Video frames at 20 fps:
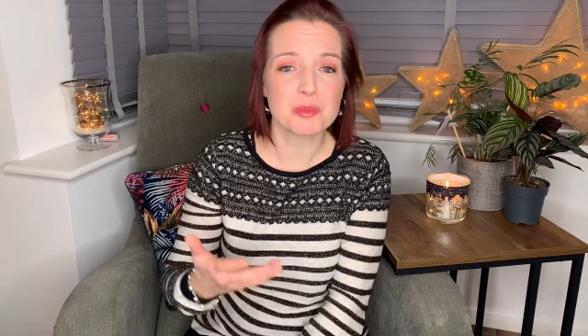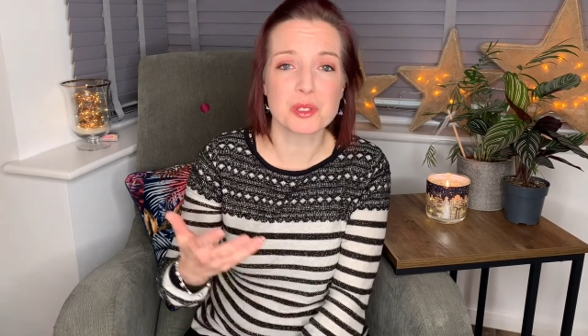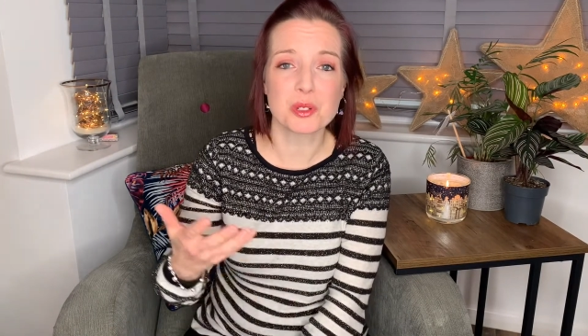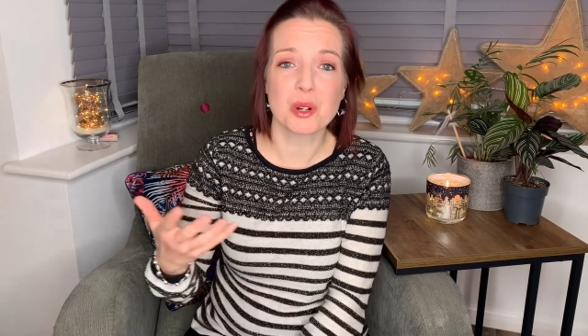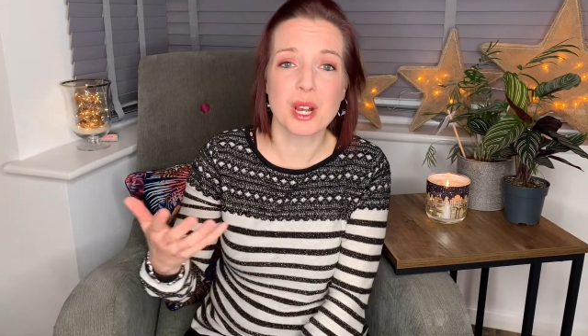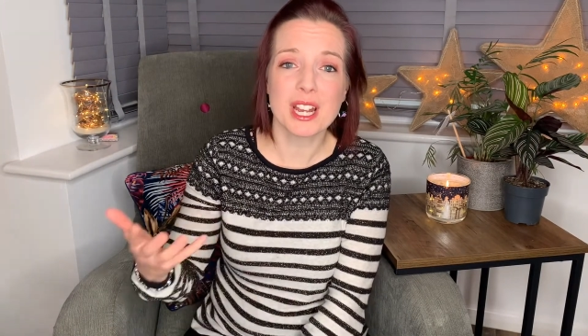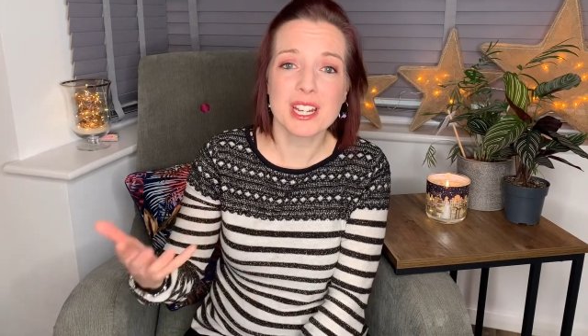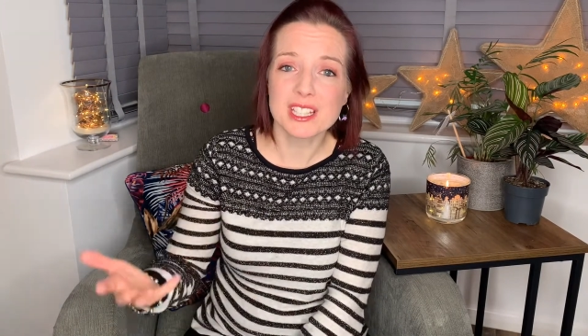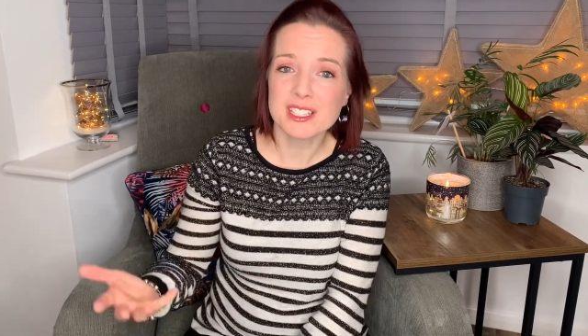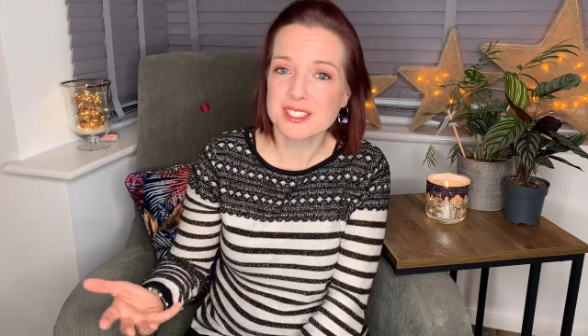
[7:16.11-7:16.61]
or
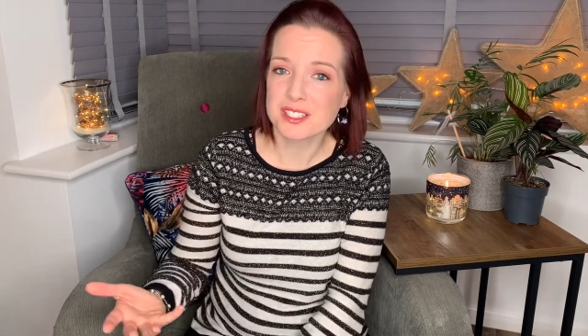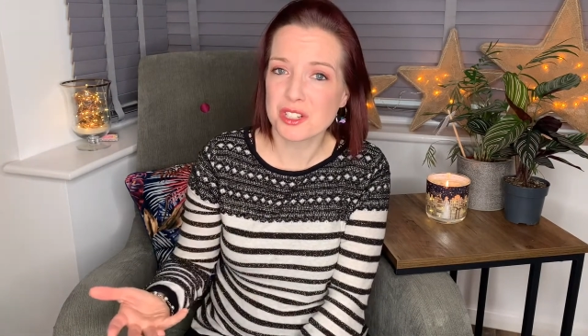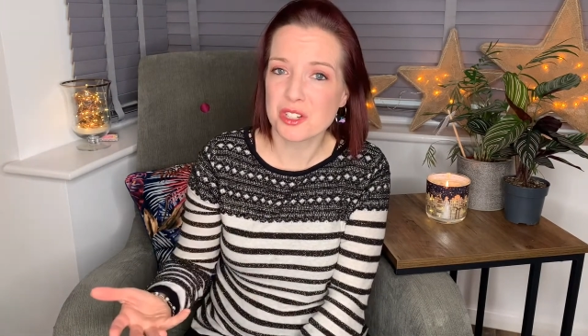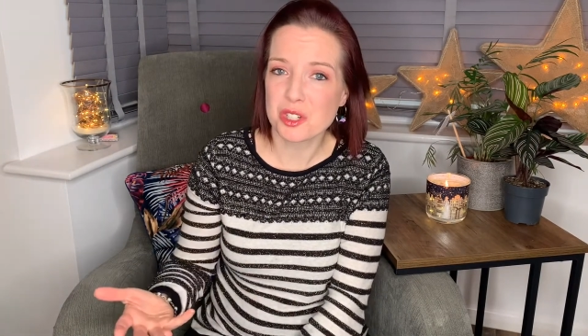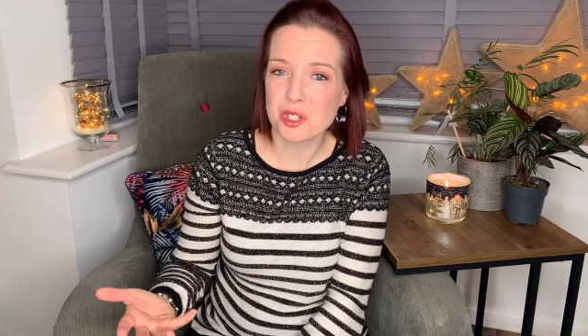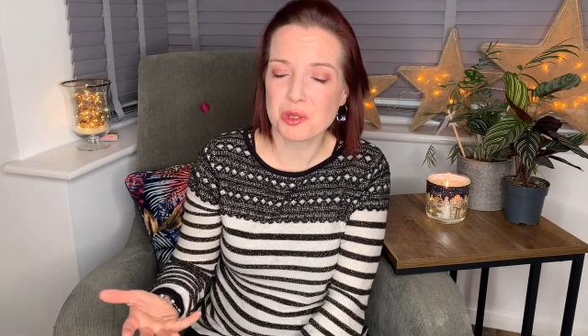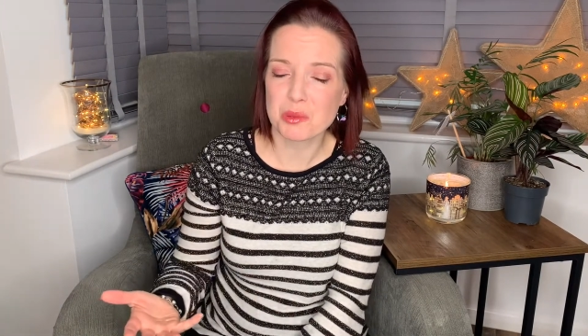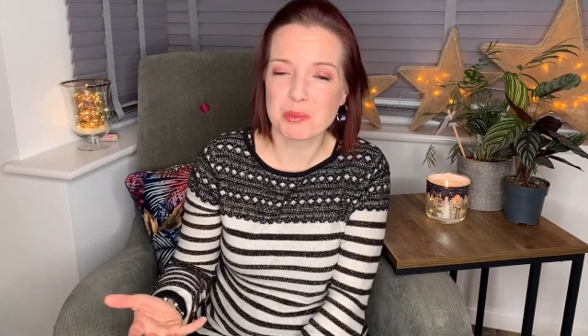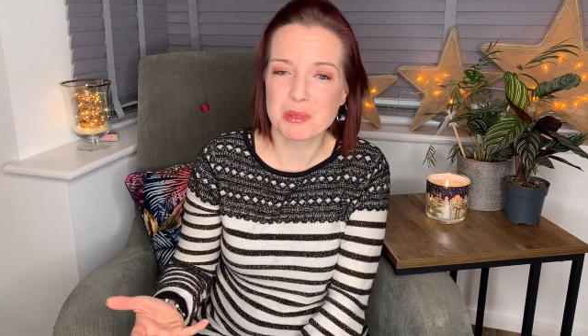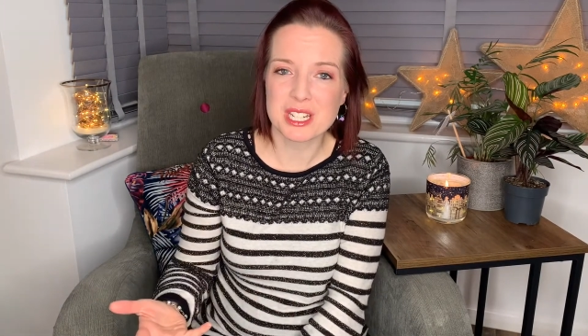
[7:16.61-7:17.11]
any
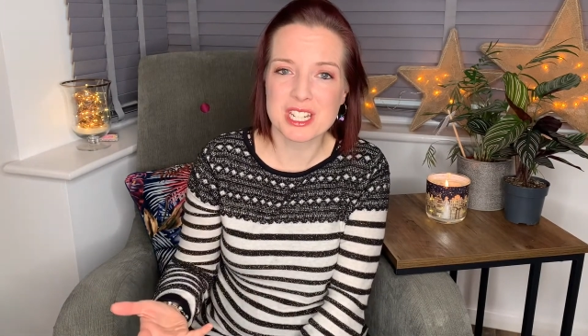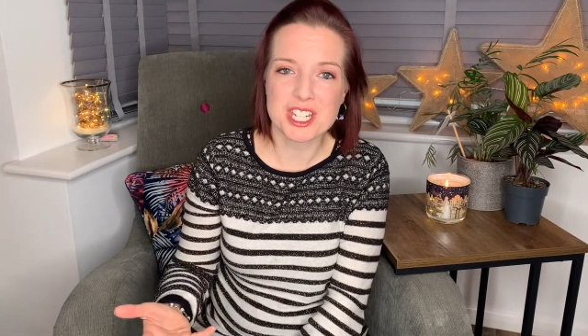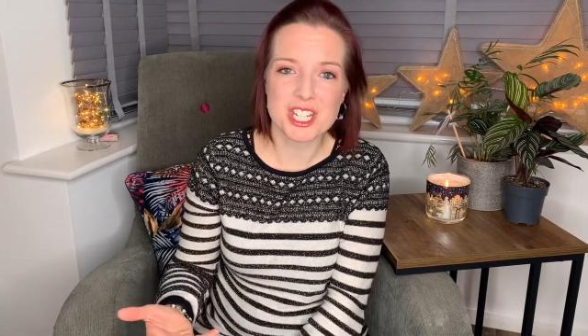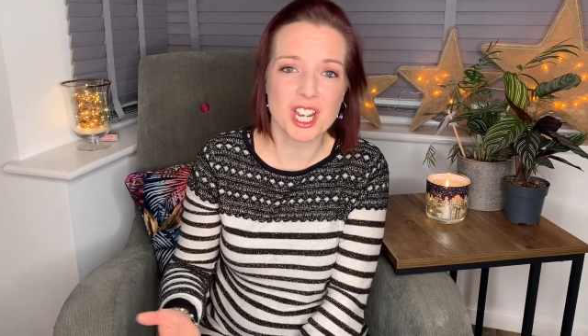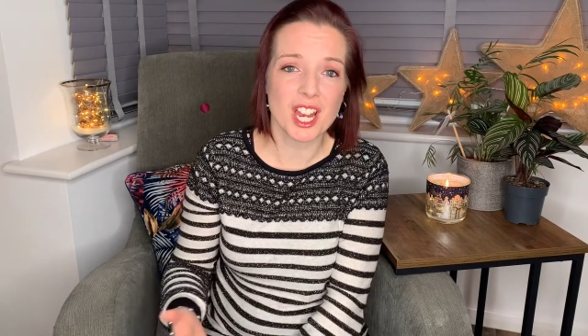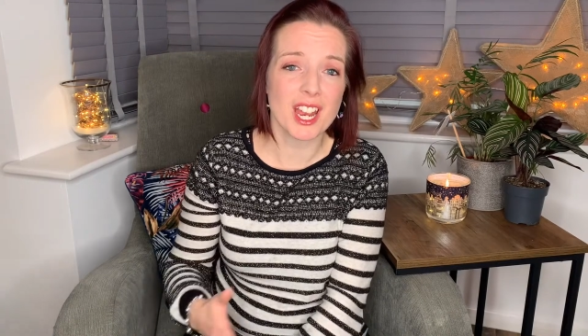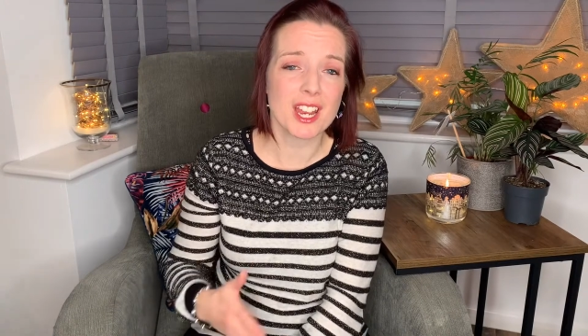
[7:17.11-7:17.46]
social media.